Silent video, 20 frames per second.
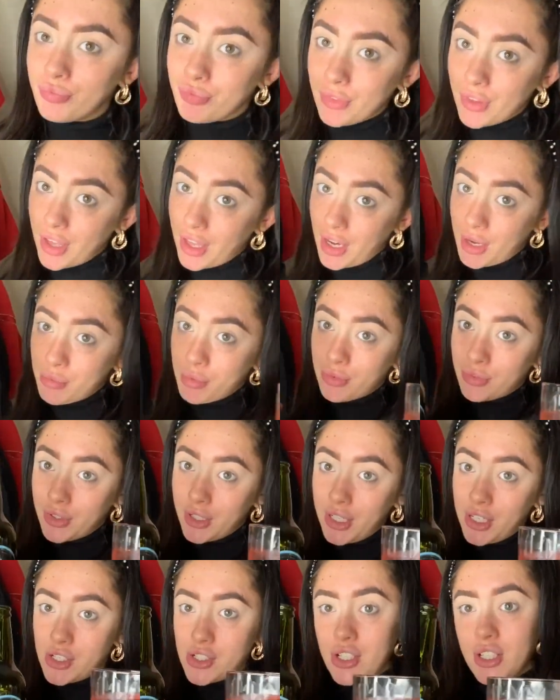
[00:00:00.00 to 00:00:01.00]
and i'm over
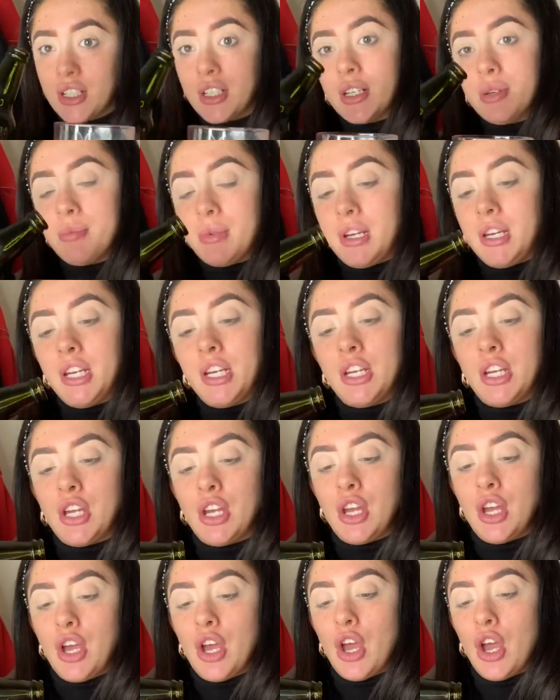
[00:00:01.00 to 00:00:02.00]
here drinking my
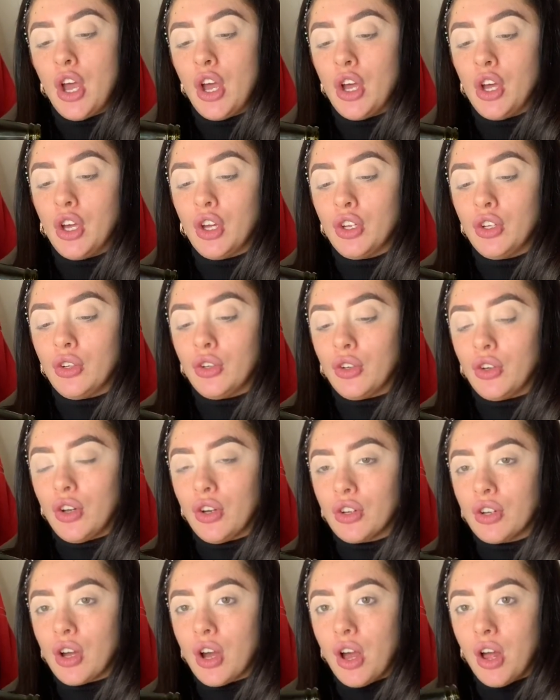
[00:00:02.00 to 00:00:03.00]

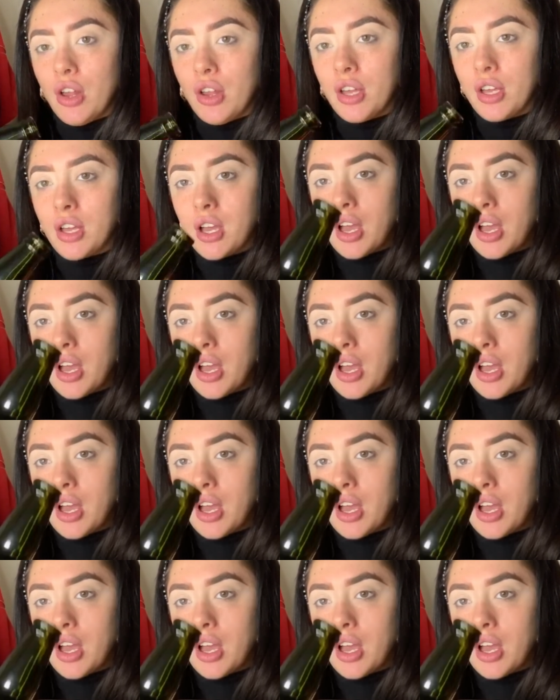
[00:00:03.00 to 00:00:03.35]
non-alcoholic